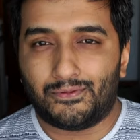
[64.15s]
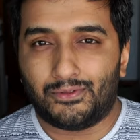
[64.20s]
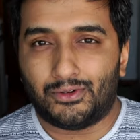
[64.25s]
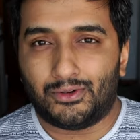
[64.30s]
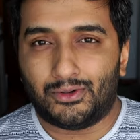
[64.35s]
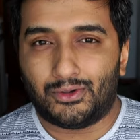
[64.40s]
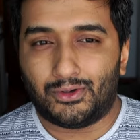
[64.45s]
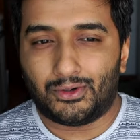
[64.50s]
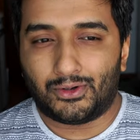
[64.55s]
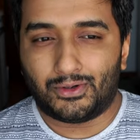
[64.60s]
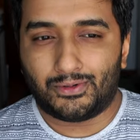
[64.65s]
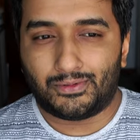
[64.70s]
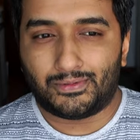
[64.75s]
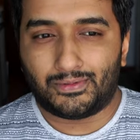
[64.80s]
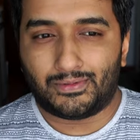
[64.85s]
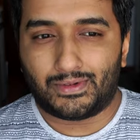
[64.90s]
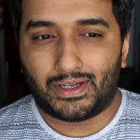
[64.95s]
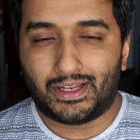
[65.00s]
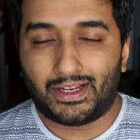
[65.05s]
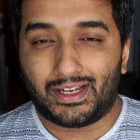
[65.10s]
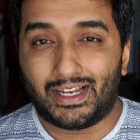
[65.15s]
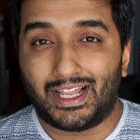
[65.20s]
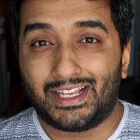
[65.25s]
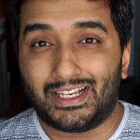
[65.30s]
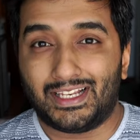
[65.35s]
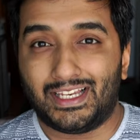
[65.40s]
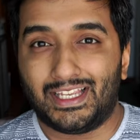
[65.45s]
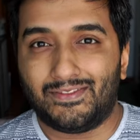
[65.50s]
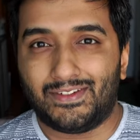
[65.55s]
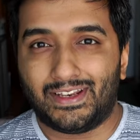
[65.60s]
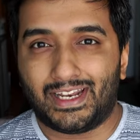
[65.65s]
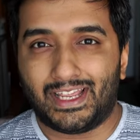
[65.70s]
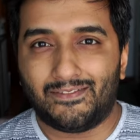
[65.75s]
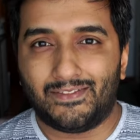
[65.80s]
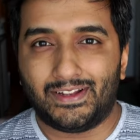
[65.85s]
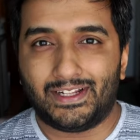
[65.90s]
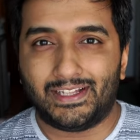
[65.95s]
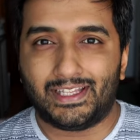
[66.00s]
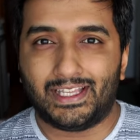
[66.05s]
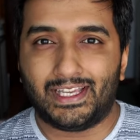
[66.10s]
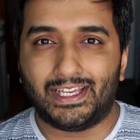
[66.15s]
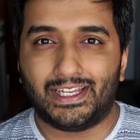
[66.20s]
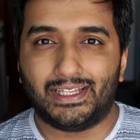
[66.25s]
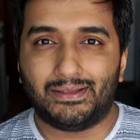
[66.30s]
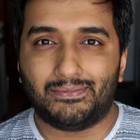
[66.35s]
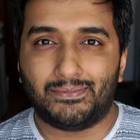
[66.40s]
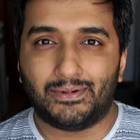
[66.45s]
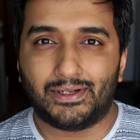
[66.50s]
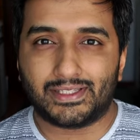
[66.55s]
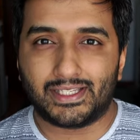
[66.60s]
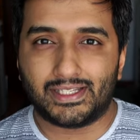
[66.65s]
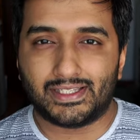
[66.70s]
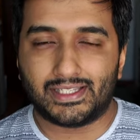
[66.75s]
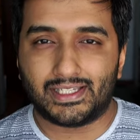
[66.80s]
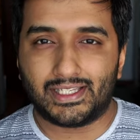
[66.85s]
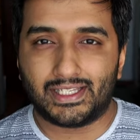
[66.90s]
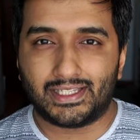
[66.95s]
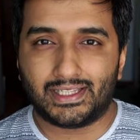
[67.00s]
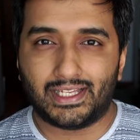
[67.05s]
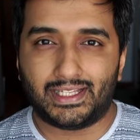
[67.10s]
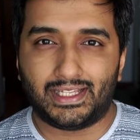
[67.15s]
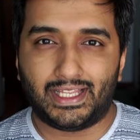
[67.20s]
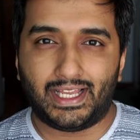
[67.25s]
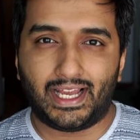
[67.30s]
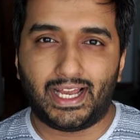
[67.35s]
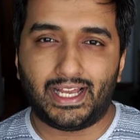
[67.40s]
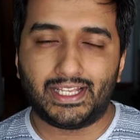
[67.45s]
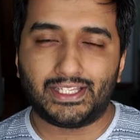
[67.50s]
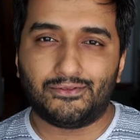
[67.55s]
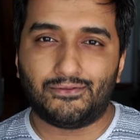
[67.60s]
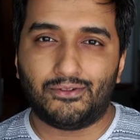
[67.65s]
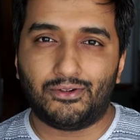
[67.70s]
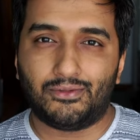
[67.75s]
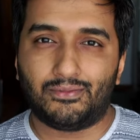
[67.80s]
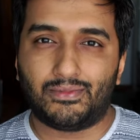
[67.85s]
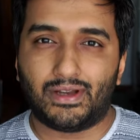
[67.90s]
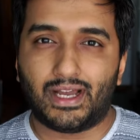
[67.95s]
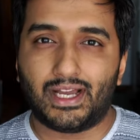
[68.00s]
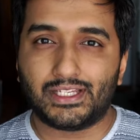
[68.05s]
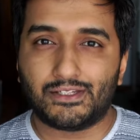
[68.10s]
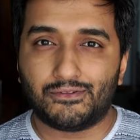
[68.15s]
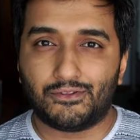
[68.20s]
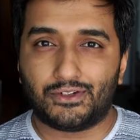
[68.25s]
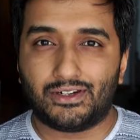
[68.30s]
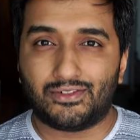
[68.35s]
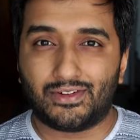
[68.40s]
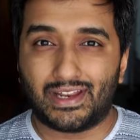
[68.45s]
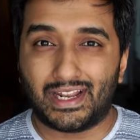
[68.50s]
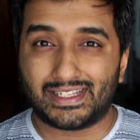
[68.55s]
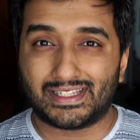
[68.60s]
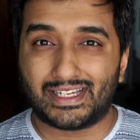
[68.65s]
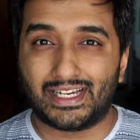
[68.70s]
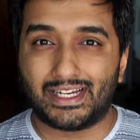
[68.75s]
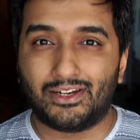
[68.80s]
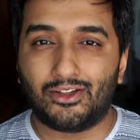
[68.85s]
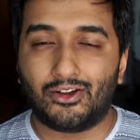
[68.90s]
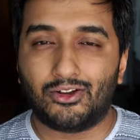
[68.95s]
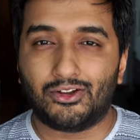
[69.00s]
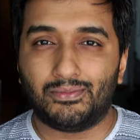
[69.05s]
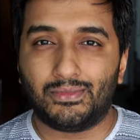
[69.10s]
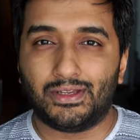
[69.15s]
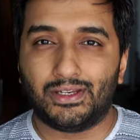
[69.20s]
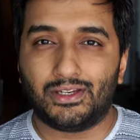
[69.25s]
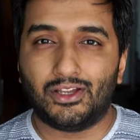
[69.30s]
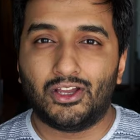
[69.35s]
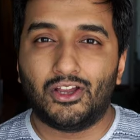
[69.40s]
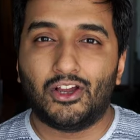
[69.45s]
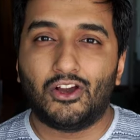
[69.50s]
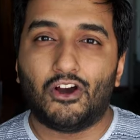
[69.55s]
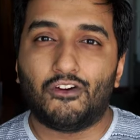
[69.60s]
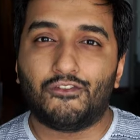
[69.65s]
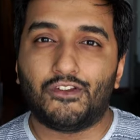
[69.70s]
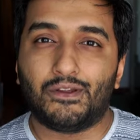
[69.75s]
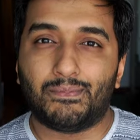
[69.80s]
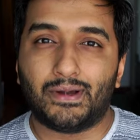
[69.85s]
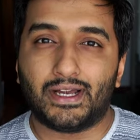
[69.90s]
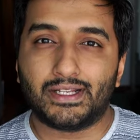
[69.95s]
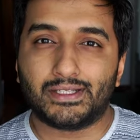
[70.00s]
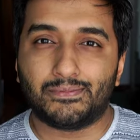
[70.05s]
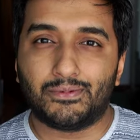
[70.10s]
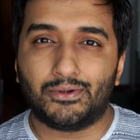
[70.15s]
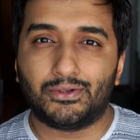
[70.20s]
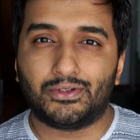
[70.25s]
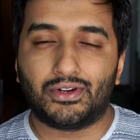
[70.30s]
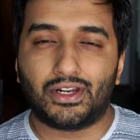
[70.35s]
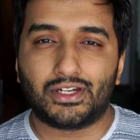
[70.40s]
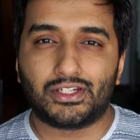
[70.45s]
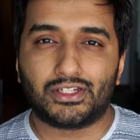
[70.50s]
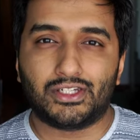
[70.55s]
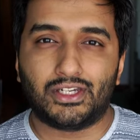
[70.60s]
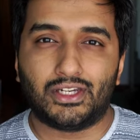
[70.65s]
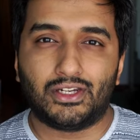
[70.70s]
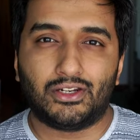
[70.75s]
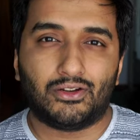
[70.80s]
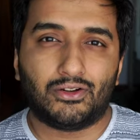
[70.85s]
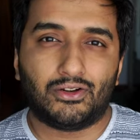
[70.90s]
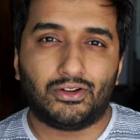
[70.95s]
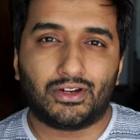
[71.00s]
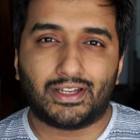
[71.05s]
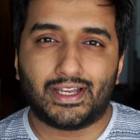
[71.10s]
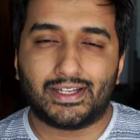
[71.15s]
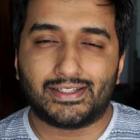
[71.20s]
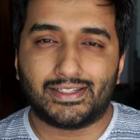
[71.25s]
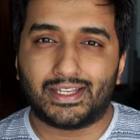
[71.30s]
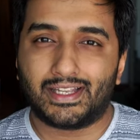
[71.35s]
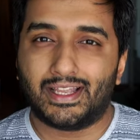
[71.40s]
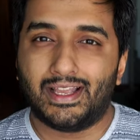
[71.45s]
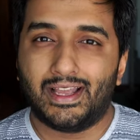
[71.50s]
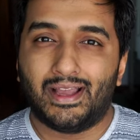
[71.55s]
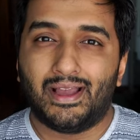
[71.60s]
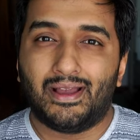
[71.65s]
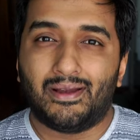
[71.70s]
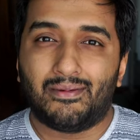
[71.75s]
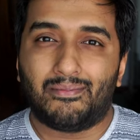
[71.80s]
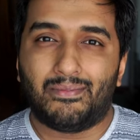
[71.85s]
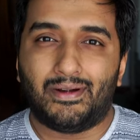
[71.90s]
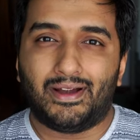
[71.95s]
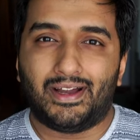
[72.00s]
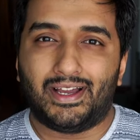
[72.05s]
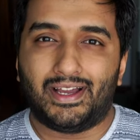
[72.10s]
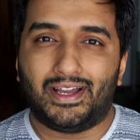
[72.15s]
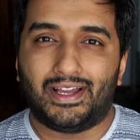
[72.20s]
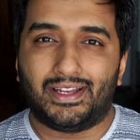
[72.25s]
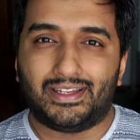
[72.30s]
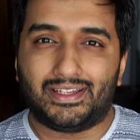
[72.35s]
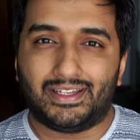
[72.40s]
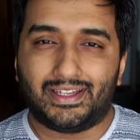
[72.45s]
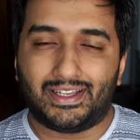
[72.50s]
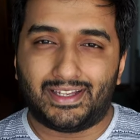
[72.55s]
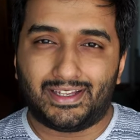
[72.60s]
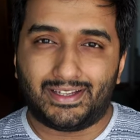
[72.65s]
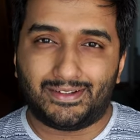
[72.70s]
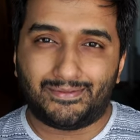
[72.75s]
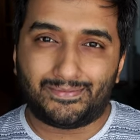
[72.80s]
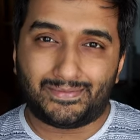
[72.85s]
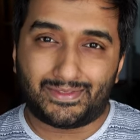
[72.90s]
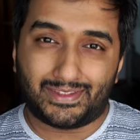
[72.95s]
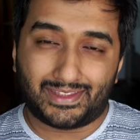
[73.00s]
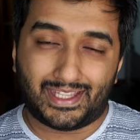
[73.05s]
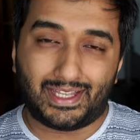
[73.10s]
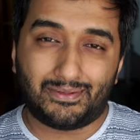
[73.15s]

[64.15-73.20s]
for uh, luckily when I went there the person sitting there they asked for asked for a translated document of your passport Russian or Kazakh but um,